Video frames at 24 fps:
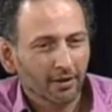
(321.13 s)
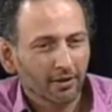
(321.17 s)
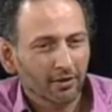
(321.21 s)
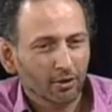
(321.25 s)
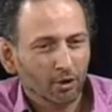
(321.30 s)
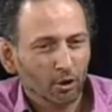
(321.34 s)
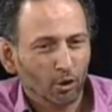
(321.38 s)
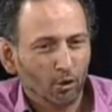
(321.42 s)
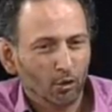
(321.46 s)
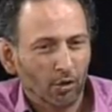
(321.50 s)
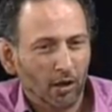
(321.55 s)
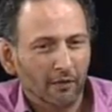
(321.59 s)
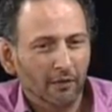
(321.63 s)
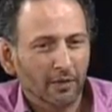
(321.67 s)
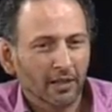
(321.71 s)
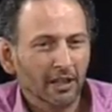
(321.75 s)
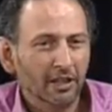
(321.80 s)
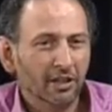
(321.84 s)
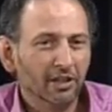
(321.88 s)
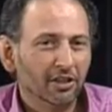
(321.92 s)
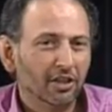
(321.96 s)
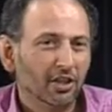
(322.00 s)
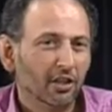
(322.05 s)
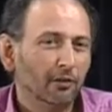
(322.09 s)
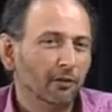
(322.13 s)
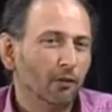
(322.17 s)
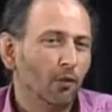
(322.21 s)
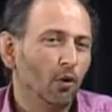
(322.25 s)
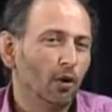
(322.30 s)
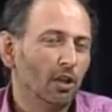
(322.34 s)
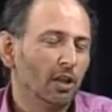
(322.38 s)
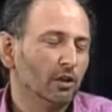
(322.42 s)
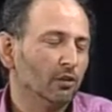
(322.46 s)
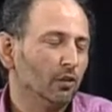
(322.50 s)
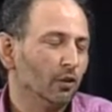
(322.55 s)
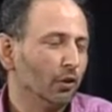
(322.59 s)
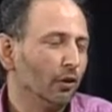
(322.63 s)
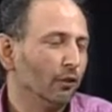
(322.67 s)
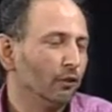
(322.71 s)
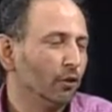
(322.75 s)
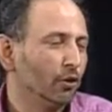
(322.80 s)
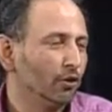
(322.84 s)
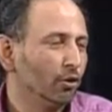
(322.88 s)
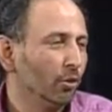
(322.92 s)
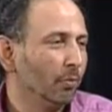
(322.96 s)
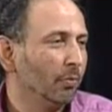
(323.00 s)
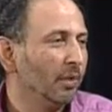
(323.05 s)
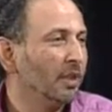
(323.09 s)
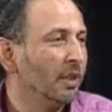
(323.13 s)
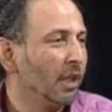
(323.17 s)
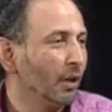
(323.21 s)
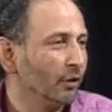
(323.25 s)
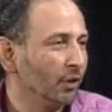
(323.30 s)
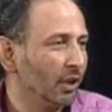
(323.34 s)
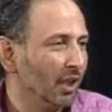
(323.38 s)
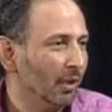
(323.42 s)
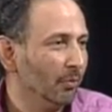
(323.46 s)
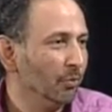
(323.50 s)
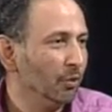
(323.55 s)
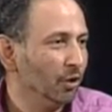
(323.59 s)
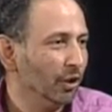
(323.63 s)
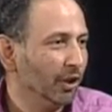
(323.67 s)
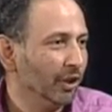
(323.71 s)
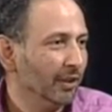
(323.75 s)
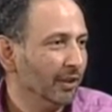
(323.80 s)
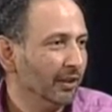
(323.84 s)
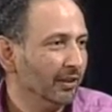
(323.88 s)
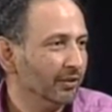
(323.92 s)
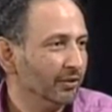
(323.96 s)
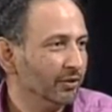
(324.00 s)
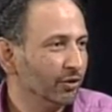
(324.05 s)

So our initial focus was, of course, to build out the community.